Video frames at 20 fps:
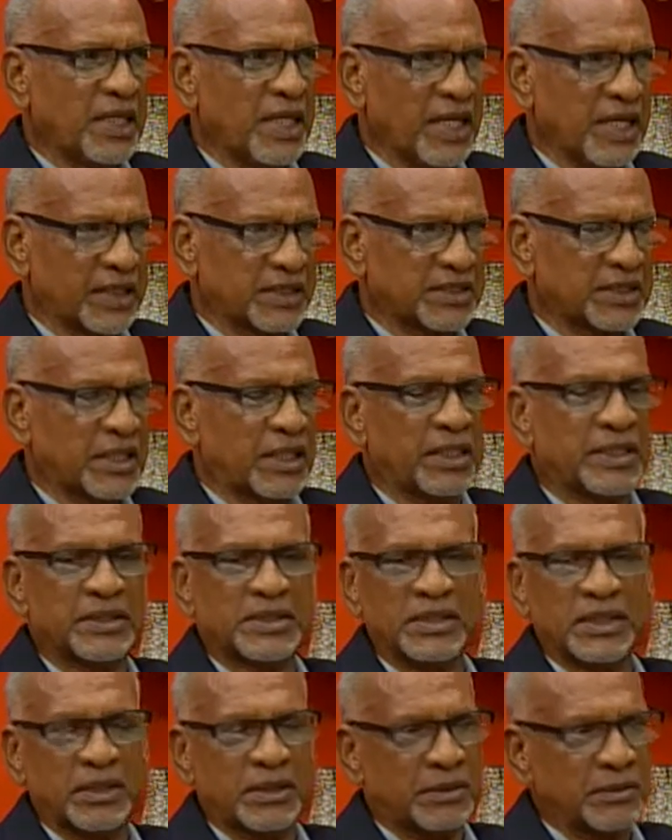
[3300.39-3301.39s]

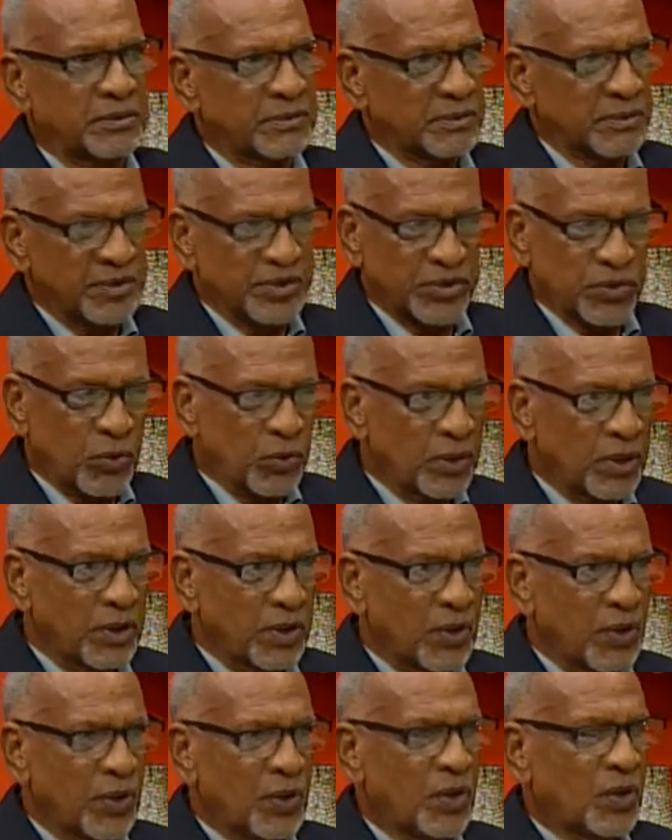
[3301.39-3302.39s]
excellence in school,
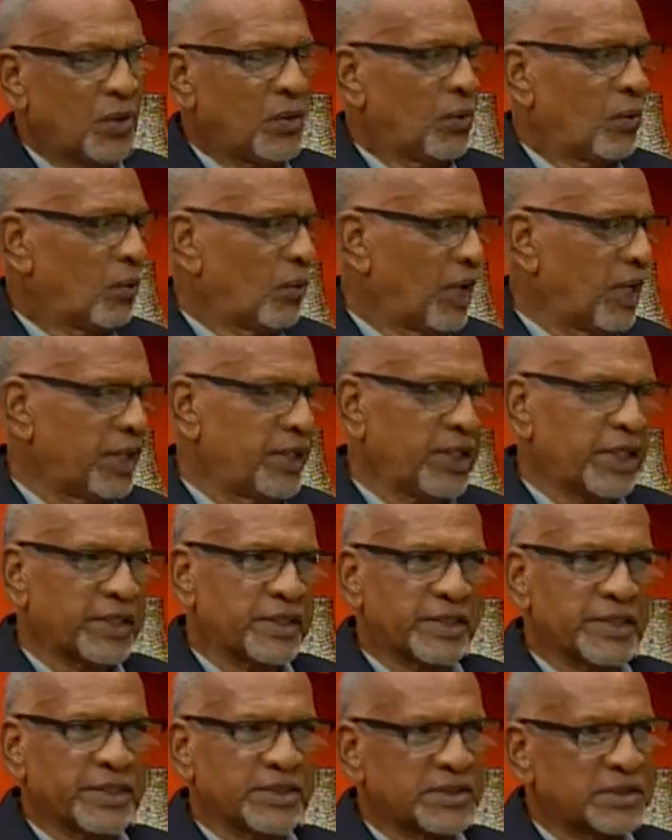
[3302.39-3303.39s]
whether
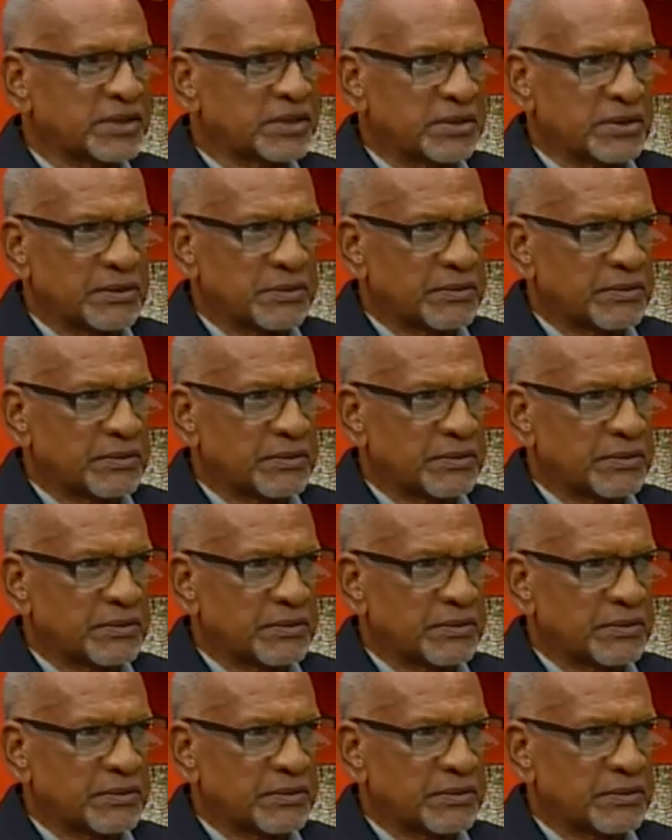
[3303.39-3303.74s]
it is